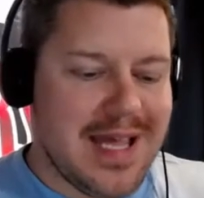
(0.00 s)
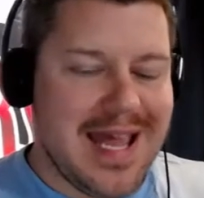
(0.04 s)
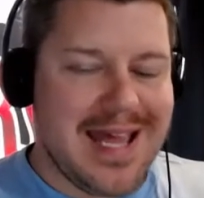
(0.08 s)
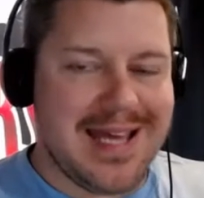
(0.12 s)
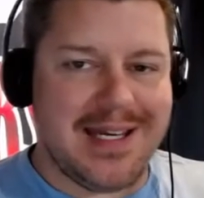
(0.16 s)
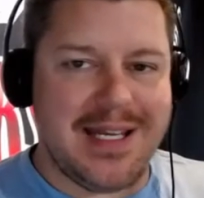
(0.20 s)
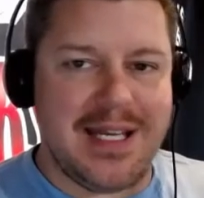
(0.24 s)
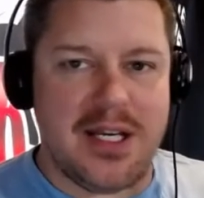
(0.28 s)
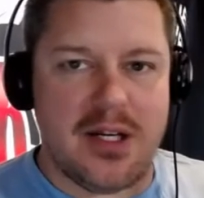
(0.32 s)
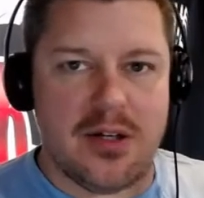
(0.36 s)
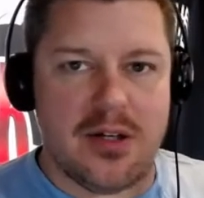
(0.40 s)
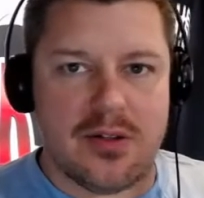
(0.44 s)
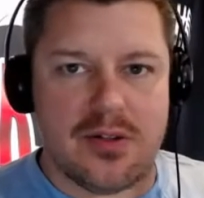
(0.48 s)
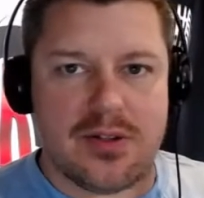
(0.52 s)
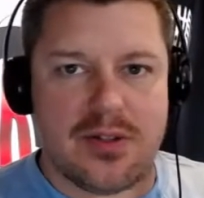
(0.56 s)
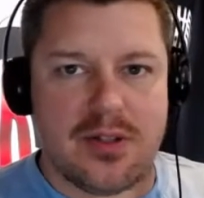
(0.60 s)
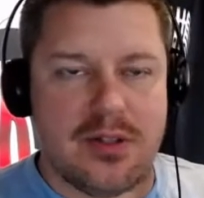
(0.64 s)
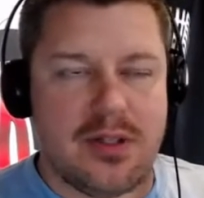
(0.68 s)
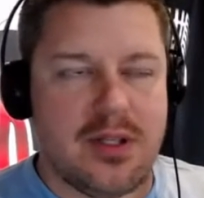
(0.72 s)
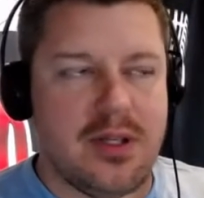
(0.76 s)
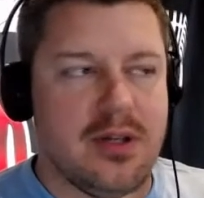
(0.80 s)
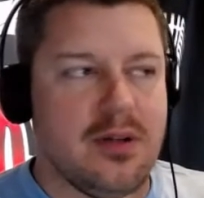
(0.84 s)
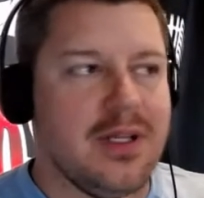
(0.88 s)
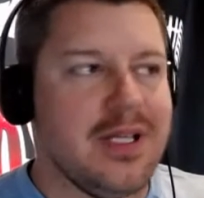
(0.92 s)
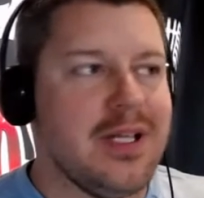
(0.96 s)
And here's the
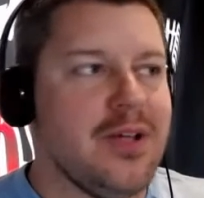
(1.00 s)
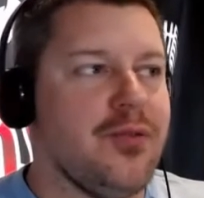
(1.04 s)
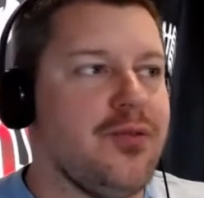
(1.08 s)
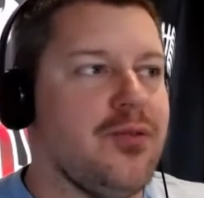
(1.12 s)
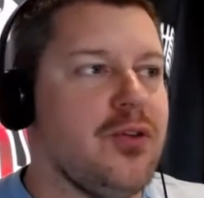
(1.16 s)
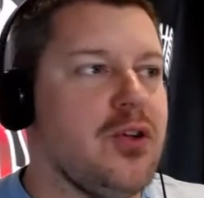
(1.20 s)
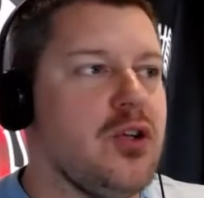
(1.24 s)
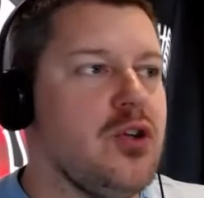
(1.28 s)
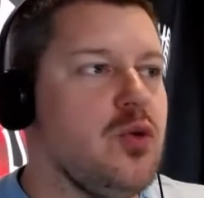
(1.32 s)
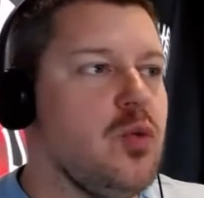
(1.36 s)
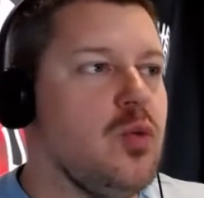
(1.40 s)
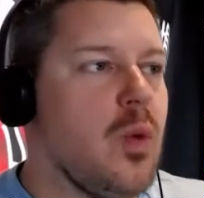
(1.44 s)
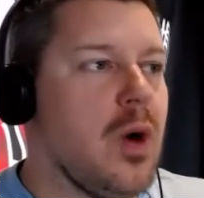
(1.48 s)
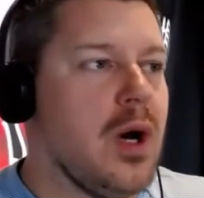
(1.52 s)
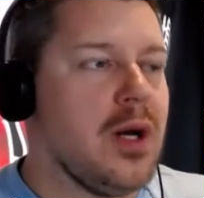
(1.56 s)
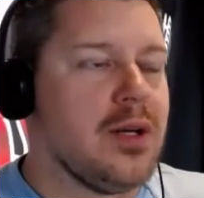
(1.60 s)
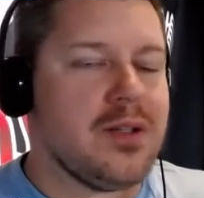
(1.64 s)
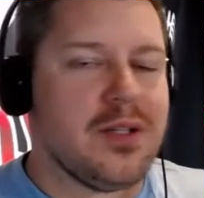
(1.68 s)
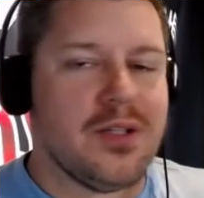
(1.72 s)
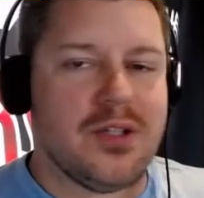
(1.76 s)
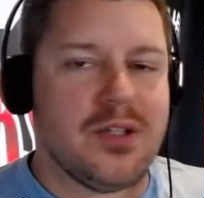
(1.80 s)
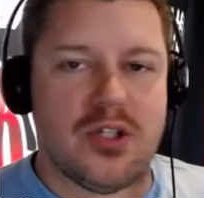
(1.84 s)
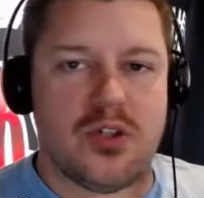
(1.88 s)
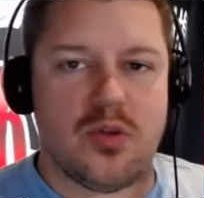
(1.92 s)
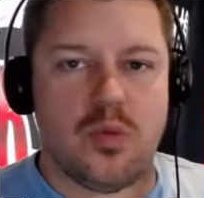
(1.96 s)
deal. If you want
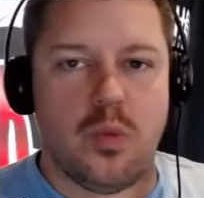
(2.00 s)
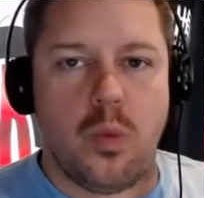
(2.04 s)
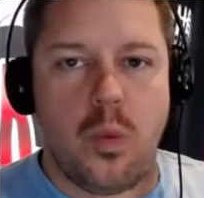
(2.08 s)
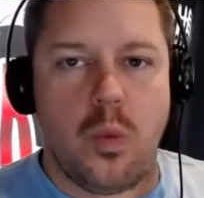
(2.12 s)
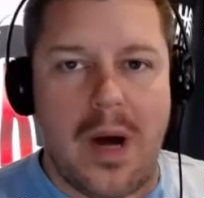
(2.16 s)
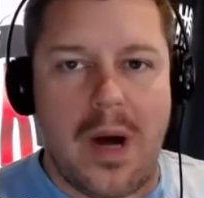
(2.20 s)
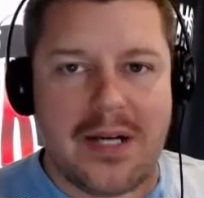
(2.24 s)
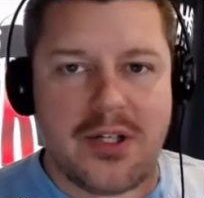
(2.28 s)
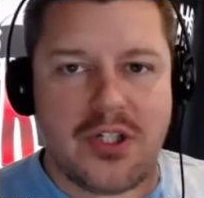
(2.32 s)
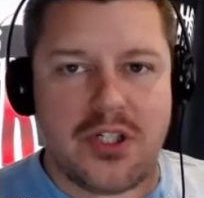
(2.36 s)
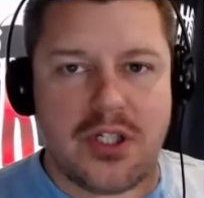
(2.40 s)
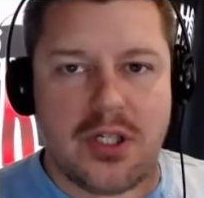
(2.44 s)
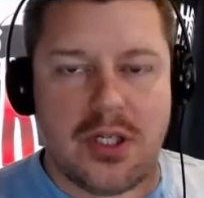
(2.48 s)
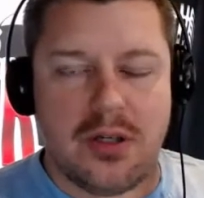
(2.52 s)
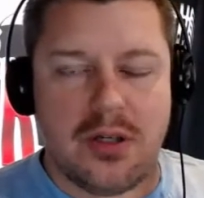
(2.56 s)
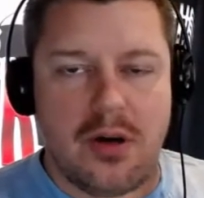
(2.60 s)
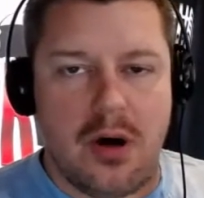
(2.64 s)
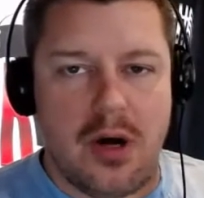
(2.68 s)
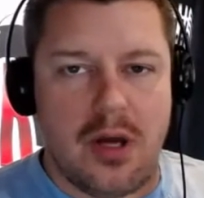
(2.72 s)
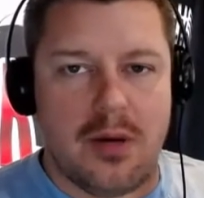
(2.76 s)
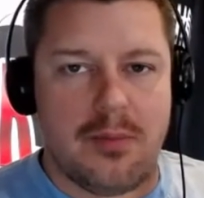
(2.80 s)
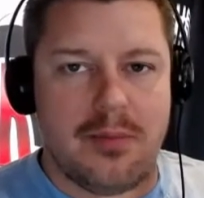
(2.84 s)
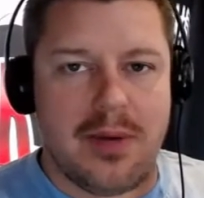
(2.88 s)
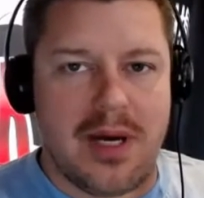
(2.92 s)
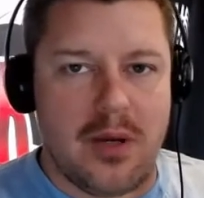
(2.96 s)
to just watch it
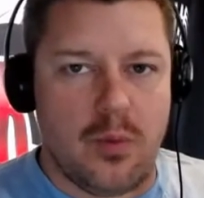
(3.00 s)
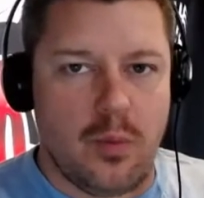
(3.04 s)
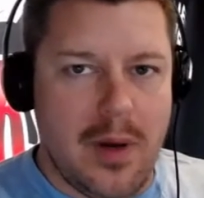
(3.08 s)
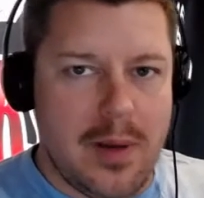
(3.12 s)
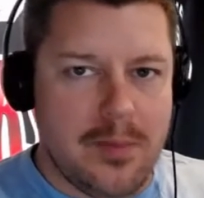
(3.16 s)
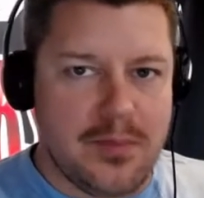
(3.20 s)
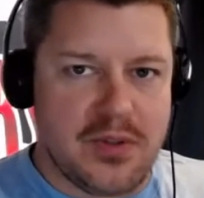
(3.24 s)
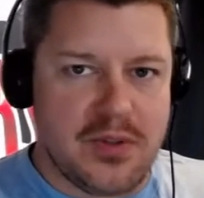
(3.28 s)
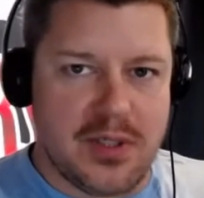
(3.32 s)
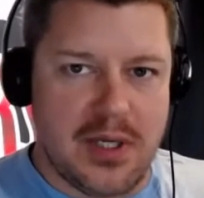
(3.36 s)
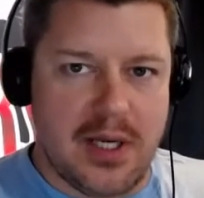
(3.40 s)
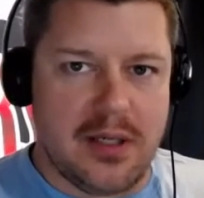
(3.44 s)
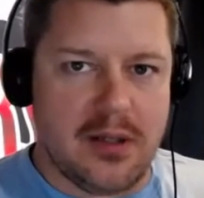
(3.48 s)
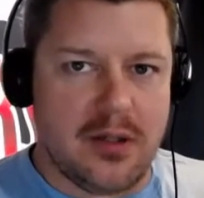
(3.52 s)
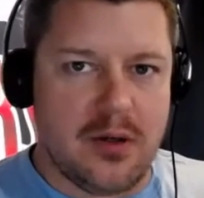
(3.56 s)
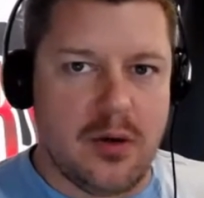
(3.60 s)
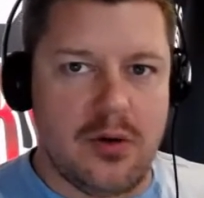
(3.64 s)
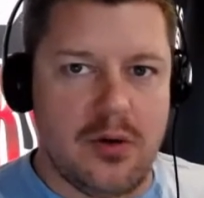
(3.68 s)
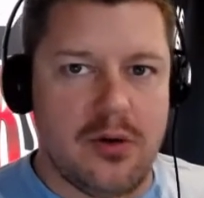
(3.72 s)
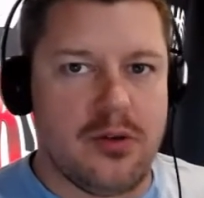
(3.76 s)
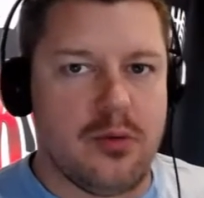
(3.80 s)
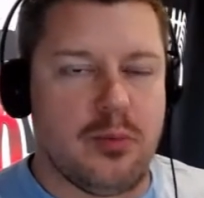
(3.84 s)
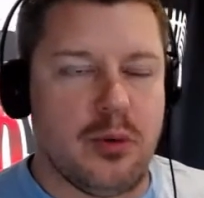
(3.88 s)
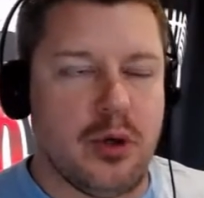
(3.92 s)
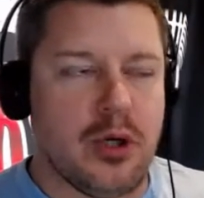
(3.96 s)
on my website, go
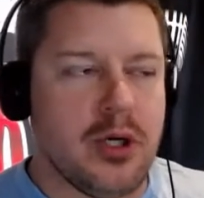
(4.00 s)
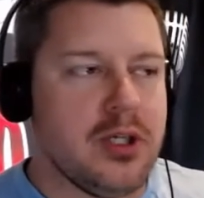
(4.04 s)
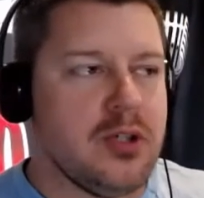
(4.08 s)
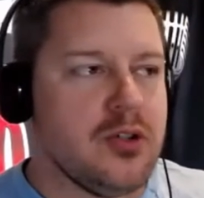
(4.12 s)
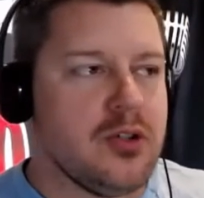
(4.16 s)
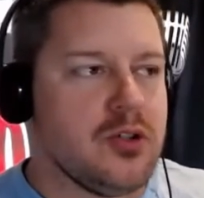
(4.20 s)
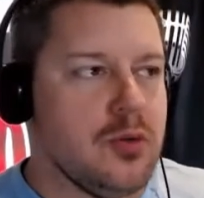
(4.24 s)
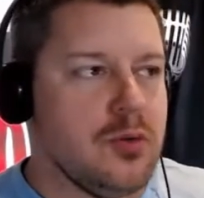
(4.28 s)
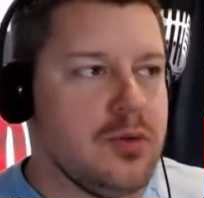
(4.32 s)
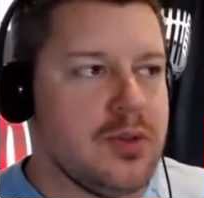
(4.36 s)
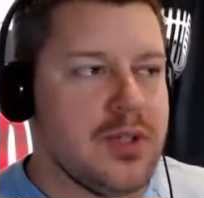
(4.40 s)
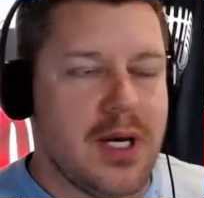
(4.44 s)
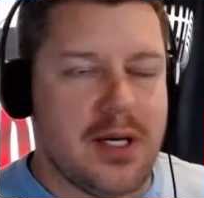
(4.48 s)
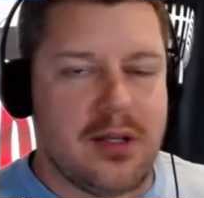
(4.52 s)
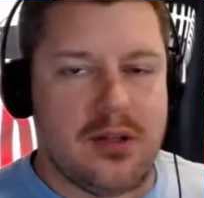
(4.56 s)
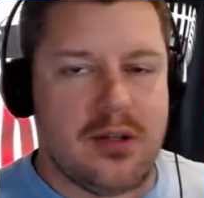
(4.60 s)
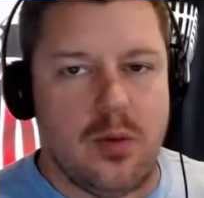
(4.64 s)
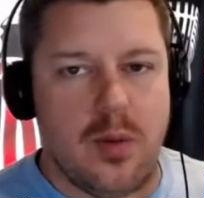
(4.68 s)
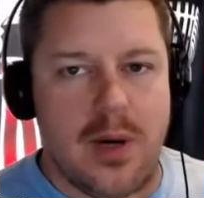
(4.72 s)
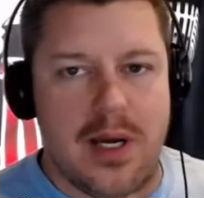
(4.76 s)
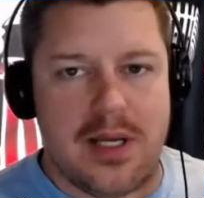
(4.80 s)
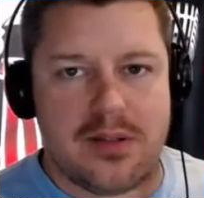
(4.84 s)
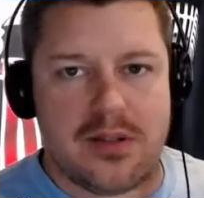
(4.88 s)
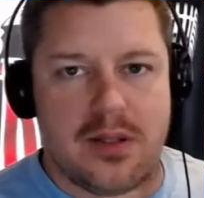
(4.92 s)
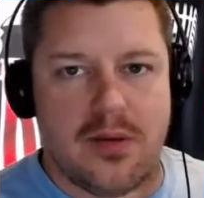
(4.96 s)
to the burning truth dot
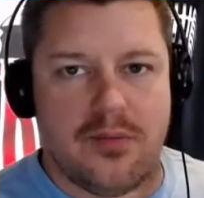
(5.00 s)
U S.